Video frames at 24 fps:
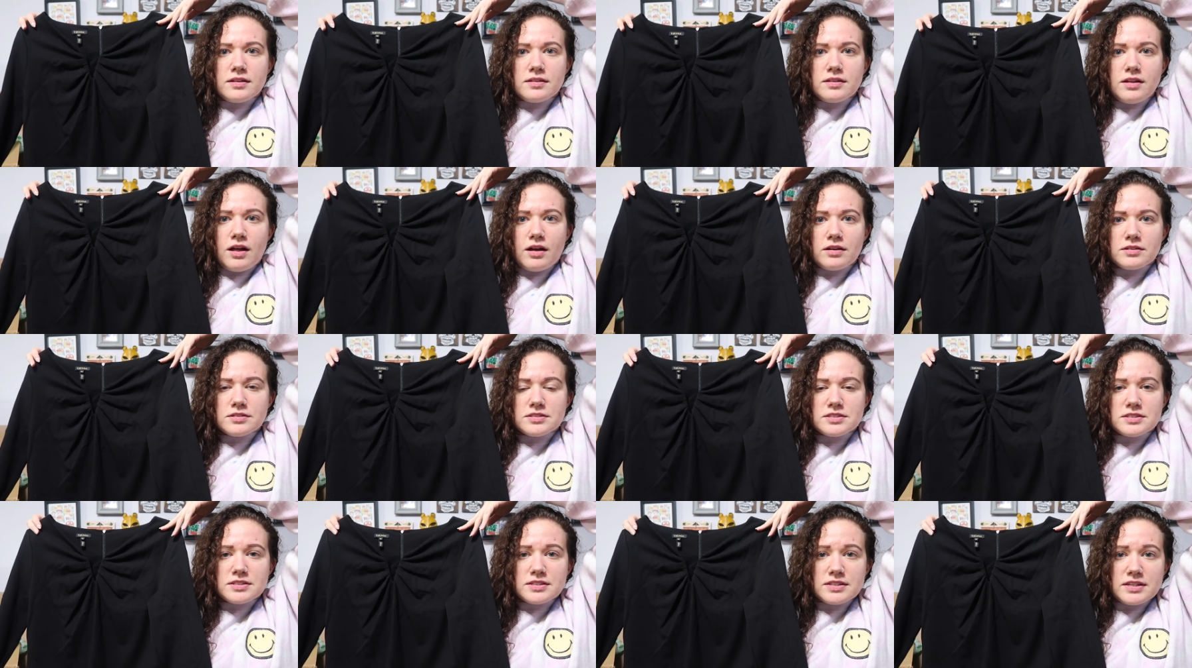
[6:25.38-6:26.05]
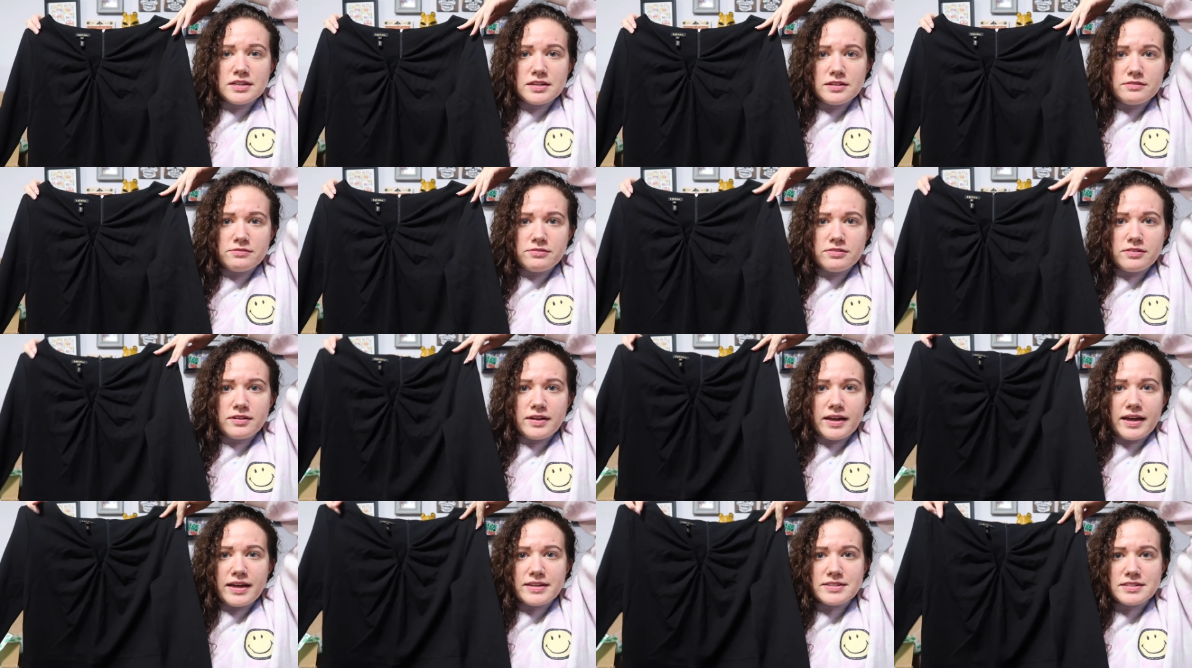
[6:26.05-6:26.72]
Long sleeve,
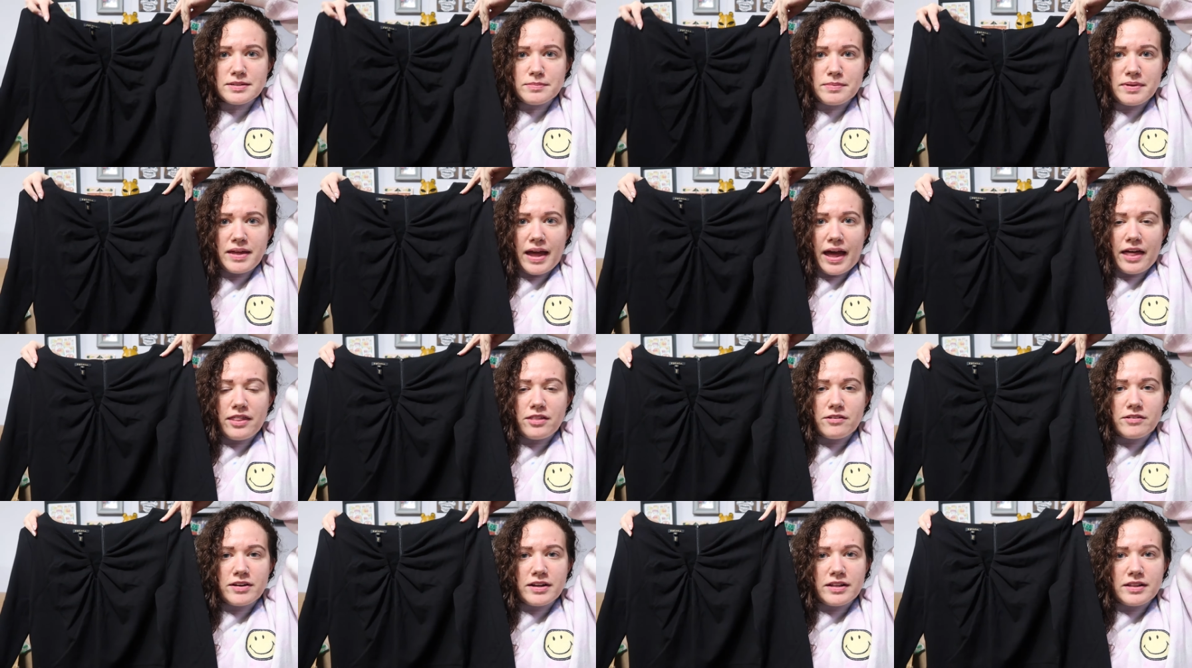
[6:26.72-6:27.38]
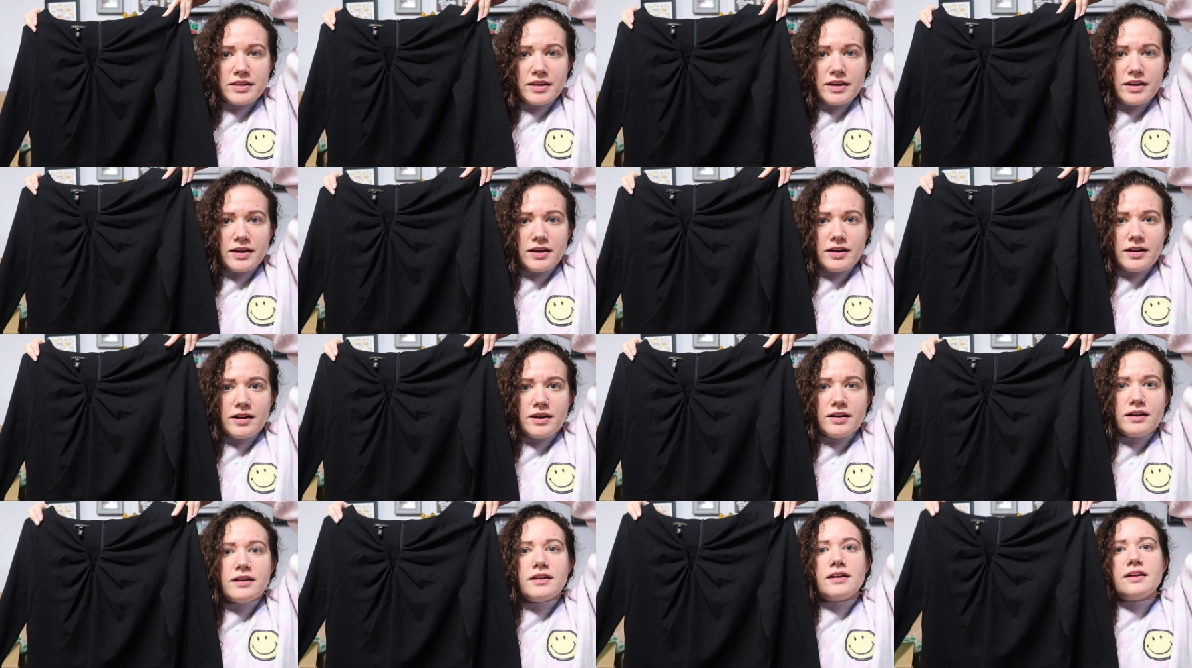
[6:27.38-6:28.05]
it has some gathering
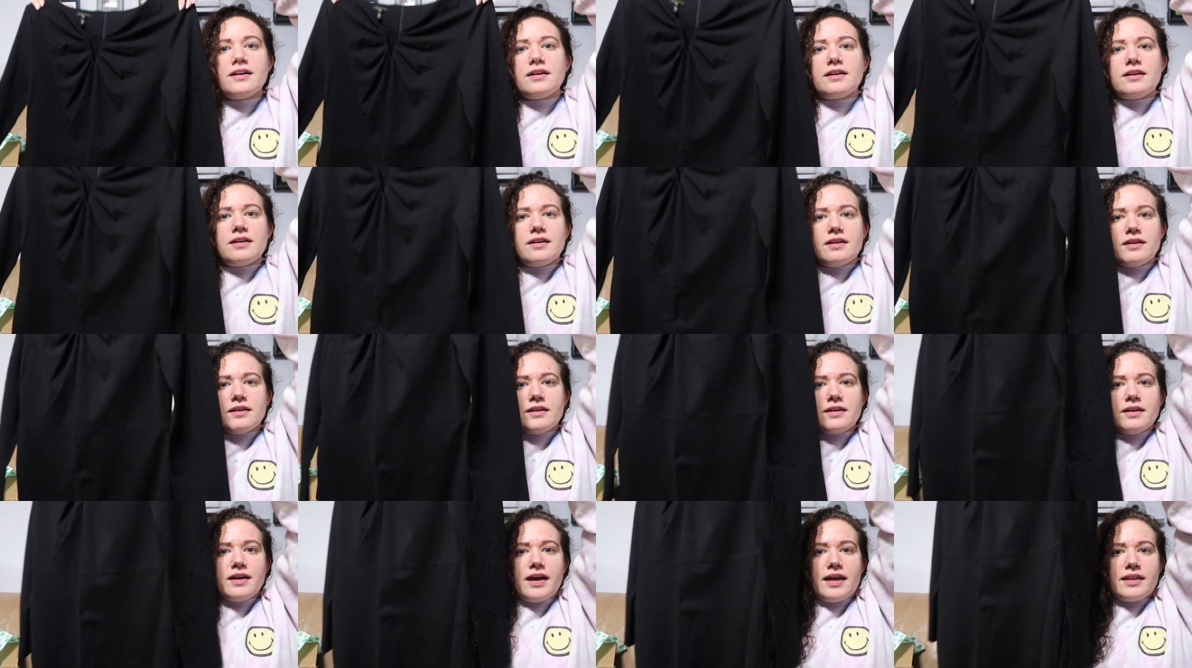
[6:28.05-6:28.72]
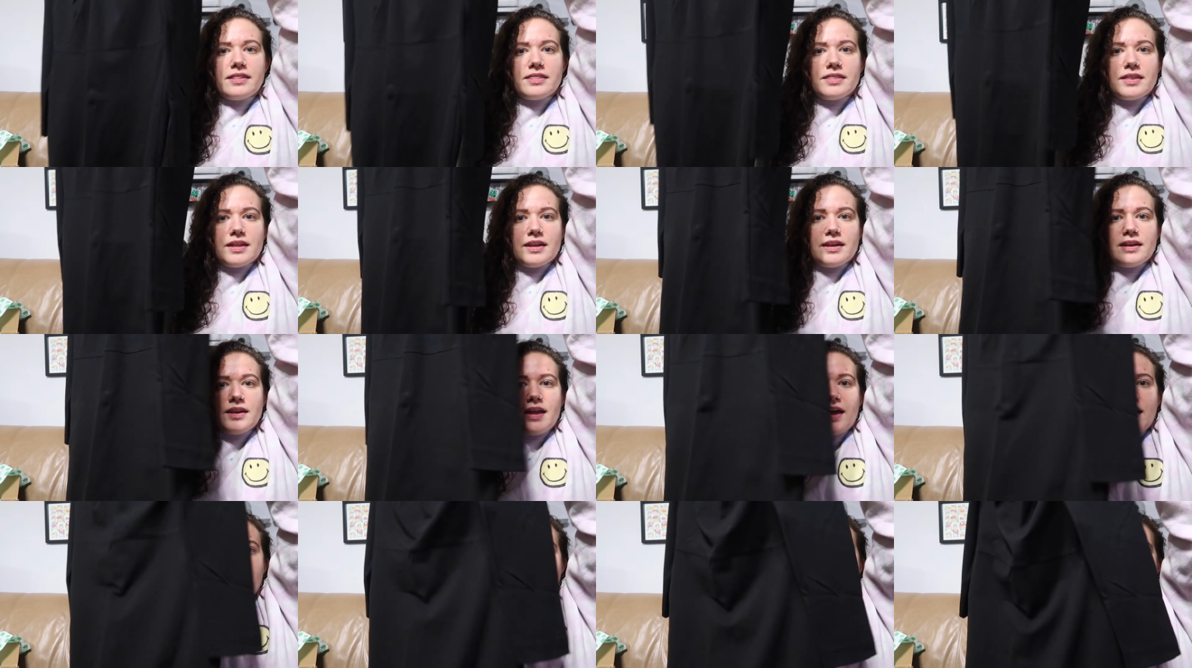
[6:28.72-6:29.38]
there at the
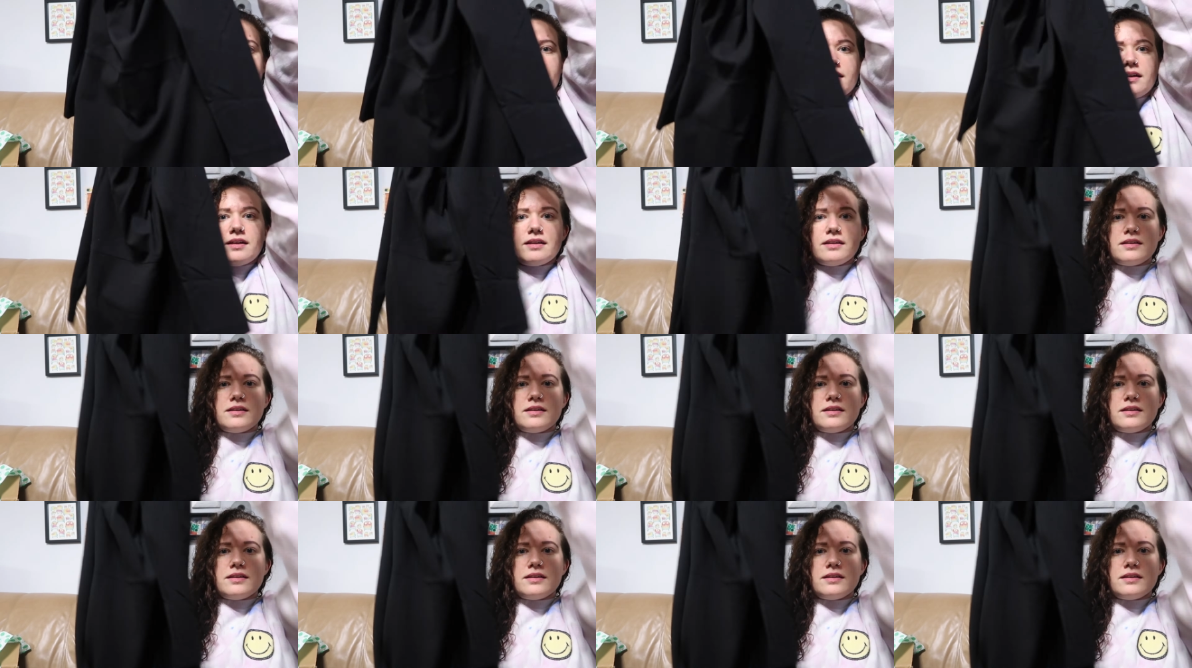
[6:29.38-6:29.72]
neck.